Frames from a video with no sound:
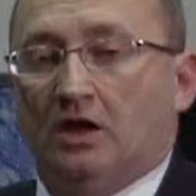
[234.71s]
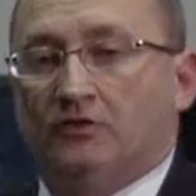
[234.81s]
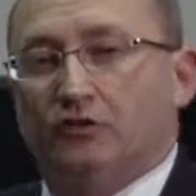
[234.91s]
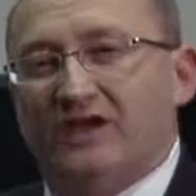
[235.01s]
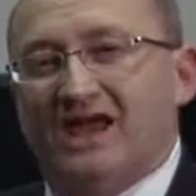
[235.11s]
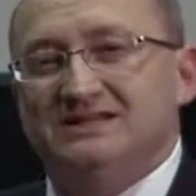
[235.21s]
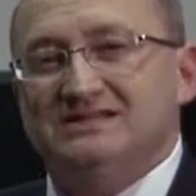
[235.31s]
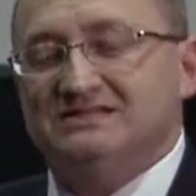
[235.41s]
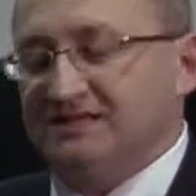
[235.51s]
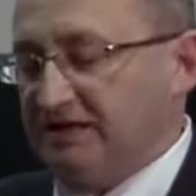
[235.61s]
So the idea
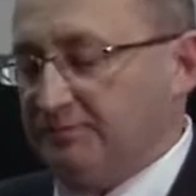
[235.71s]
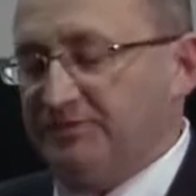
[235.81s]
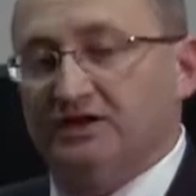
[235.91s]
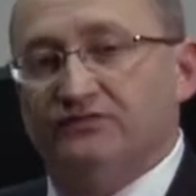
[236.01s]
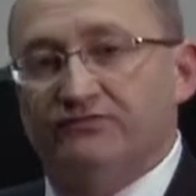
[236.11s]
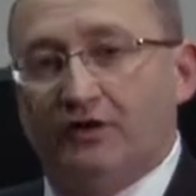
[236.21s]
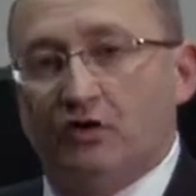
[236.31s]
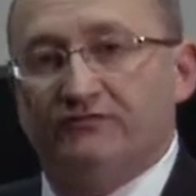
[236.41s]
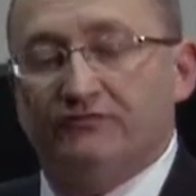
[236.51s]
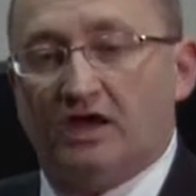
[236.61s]
is to keep things
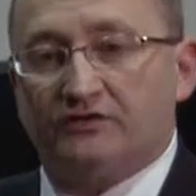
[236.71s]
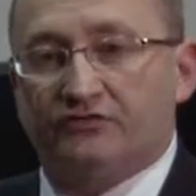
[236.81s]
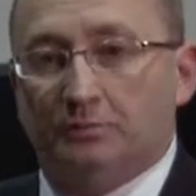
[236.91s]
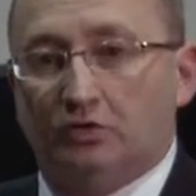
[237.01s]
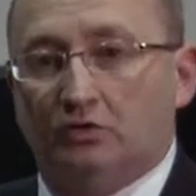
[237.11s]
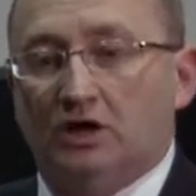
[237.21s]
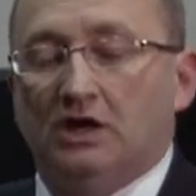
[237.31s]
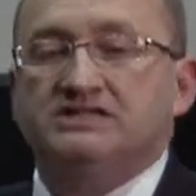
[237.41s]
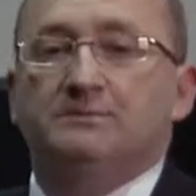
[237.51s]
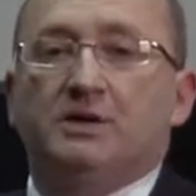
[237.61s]
very flexible
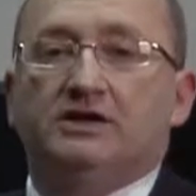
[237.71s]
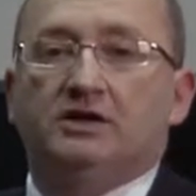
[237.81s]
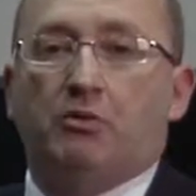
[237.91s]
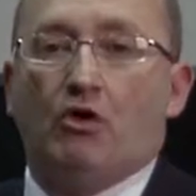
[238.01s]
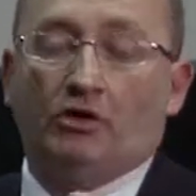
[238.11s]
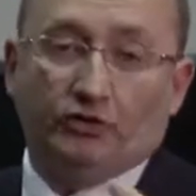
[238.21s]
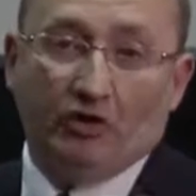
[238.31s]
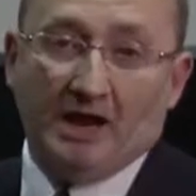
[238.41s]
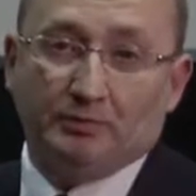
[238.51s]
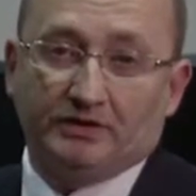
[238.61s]
depending upon your
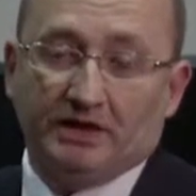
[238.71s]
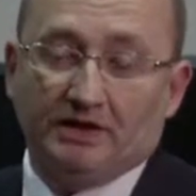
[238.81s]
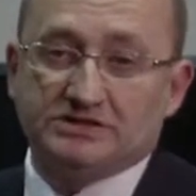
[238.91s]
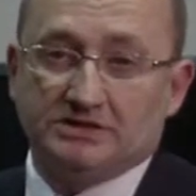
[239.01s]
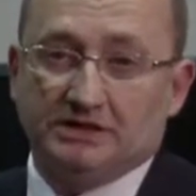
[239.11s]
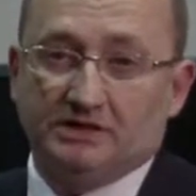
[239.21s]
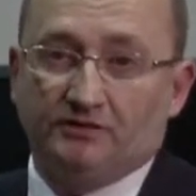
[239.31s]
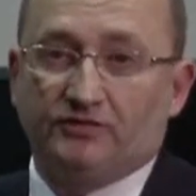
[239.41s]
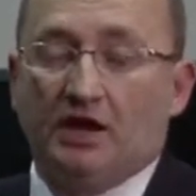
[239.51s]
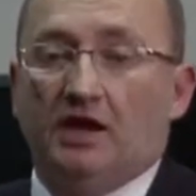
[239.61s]
application
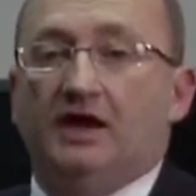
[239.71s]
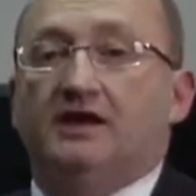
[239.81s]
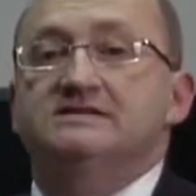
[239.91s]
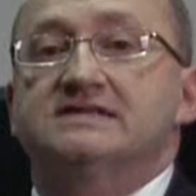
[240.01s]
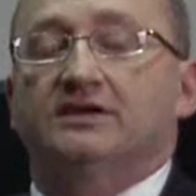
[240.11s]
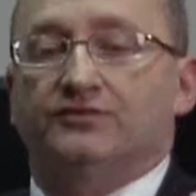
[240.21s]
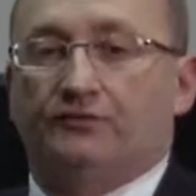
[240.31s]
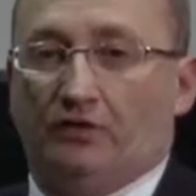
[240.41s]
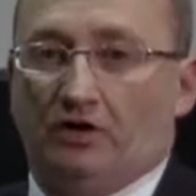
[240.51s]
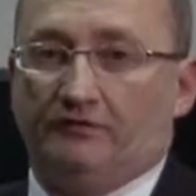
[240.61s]
needs and things
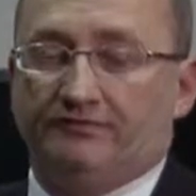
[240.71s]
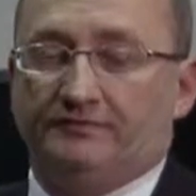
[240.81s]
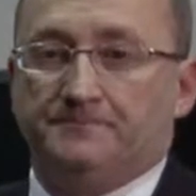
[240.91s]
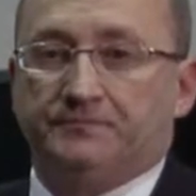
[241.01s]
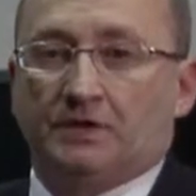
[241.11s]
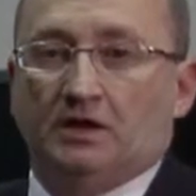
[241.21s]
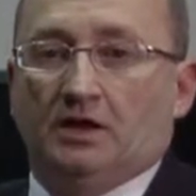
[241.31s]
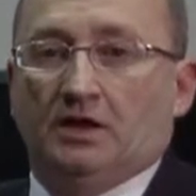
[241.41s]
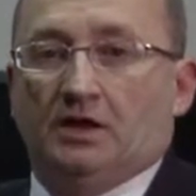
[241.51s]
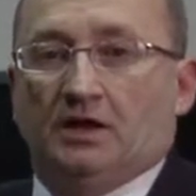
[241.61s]
evolve.
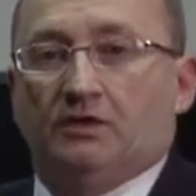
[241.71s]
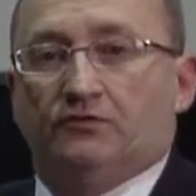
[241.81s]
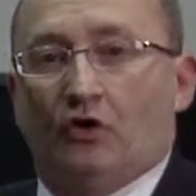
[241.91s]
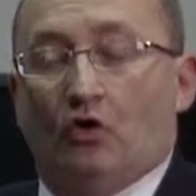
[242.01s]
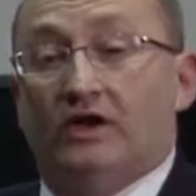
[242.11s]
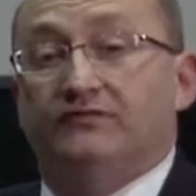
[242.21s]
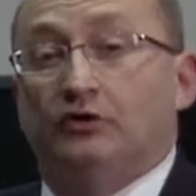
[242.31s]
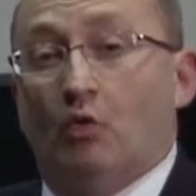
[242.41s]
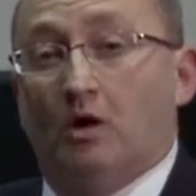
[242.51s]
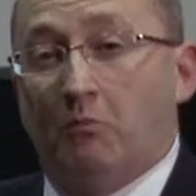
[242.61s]
So if
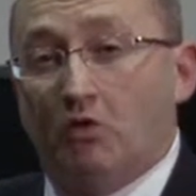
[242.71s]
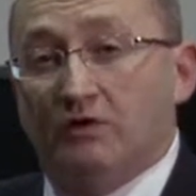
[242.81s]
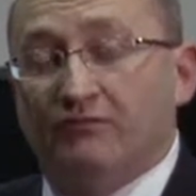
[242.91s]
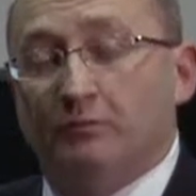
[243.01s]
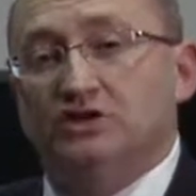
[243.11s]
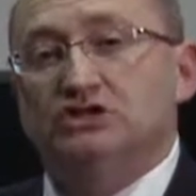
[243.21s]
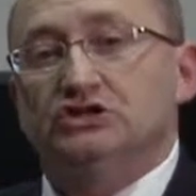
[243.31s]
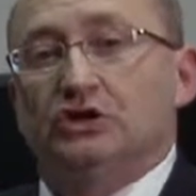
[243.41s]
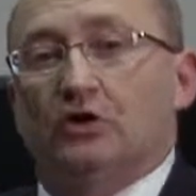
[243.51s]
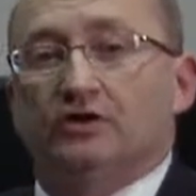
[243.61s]
you want more information,
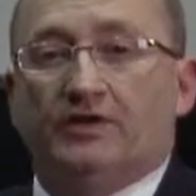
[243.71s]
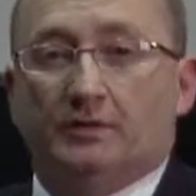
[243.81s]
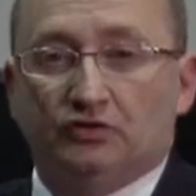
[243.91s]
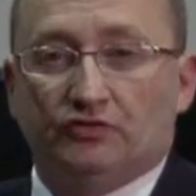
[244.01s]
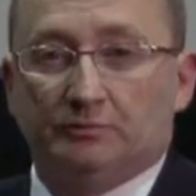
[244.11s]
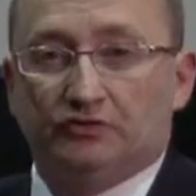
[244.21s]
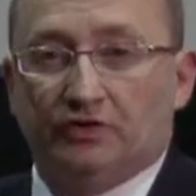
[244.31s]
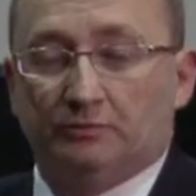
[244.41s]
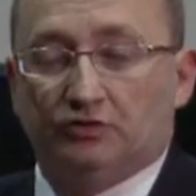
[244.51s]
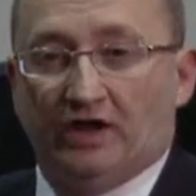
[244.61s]
you can go to
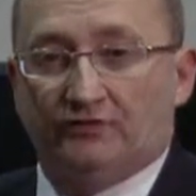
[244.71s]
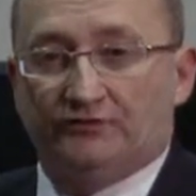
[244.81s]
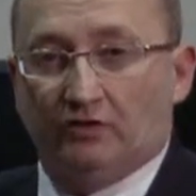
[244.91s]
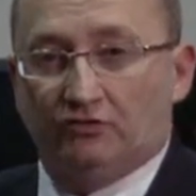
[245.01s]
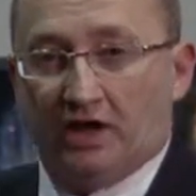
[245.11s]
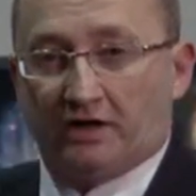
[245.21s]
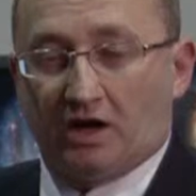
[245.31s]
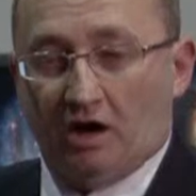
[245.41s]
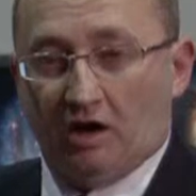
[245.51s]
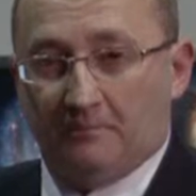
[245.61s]

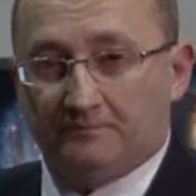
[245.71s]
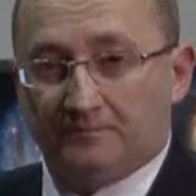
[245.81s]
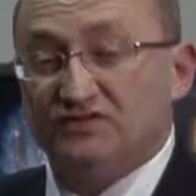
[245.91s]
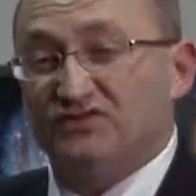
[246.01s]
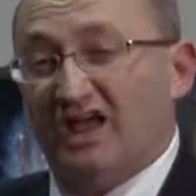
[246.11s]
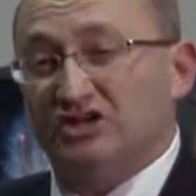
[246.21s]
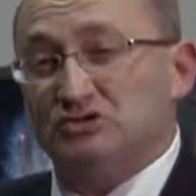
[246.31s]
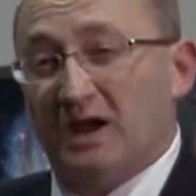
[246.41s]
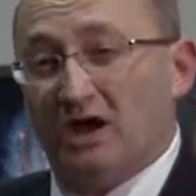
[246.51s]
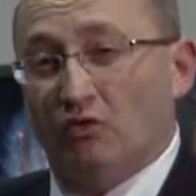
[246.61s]

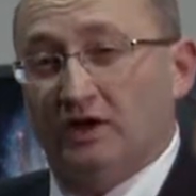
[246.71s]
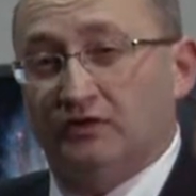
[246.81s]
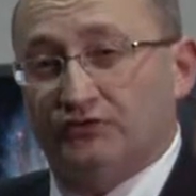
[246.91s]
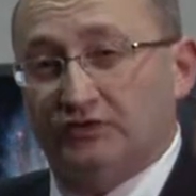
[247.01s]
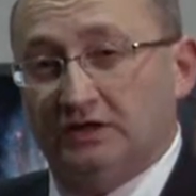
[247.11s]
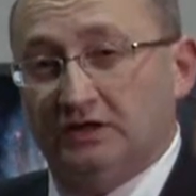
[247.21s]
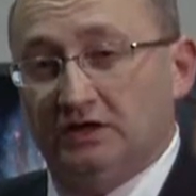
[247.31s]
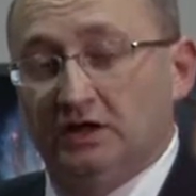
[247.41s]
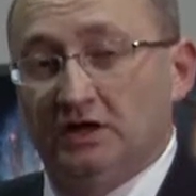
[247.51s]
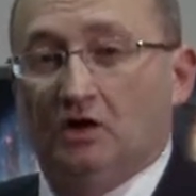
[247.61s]
www.dell.com/PowerEdgeC
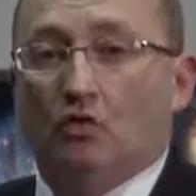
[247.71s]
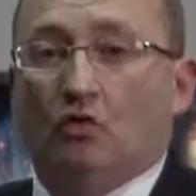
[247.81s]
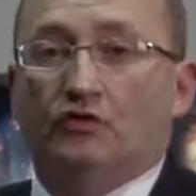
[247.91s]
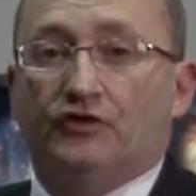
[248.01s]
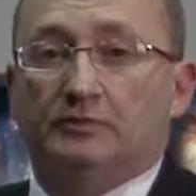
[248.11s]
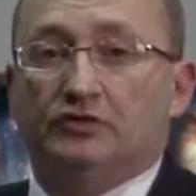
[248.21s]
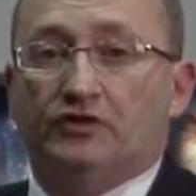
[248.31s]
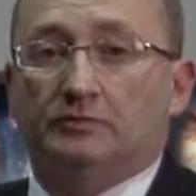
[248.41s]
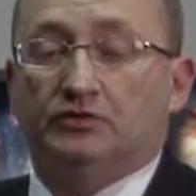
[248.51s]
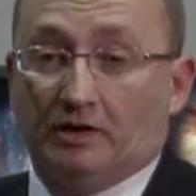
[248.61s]
or
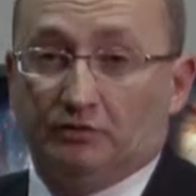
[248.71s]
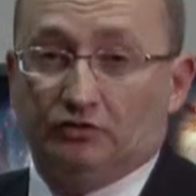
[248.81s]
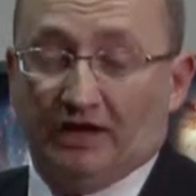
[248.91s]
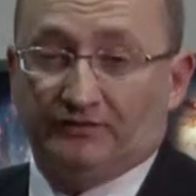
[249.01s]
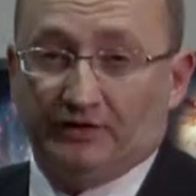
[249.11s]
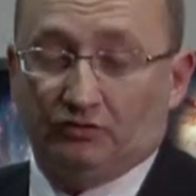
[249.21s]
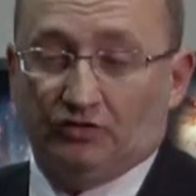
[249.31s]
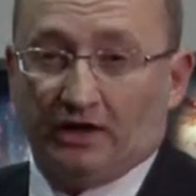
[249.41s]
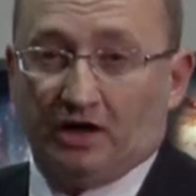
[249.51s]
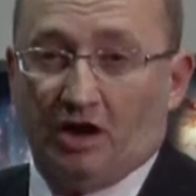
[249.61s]

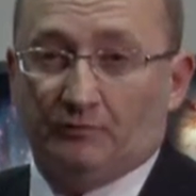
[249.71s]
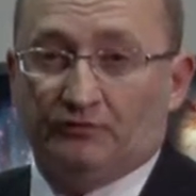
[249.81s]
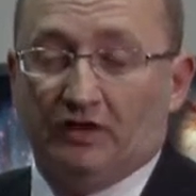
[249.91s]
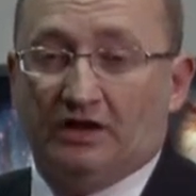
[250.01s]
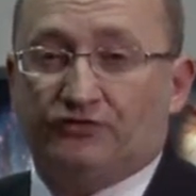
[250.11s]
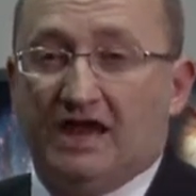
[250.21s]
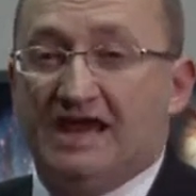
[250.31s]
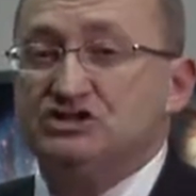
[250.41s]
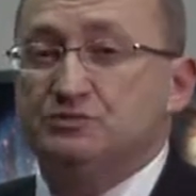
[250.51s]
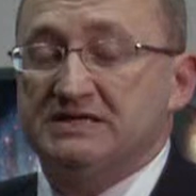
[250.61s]

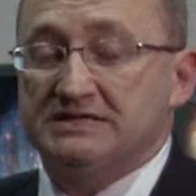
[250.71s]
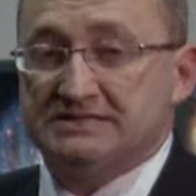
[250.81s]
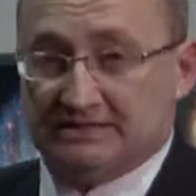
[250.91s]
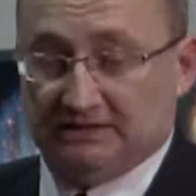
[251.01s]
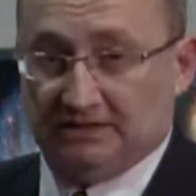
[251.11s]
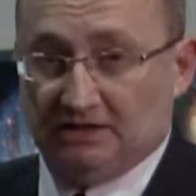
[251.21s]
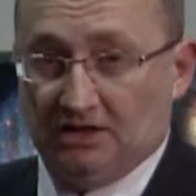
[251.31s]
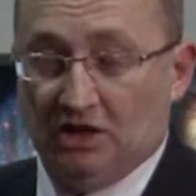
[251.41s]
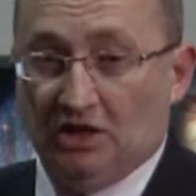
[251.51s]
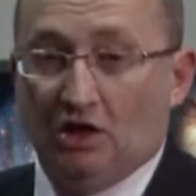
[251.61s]
www.dell.com/HPC
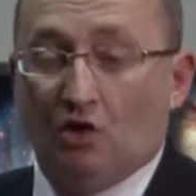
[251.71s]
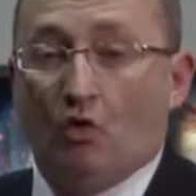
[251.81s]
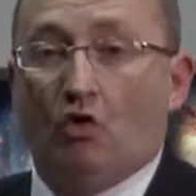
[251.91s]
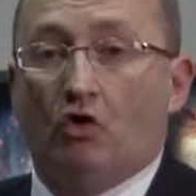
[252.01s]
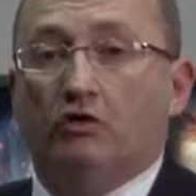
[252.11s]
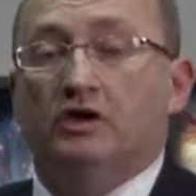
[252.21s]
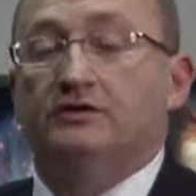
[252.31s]
or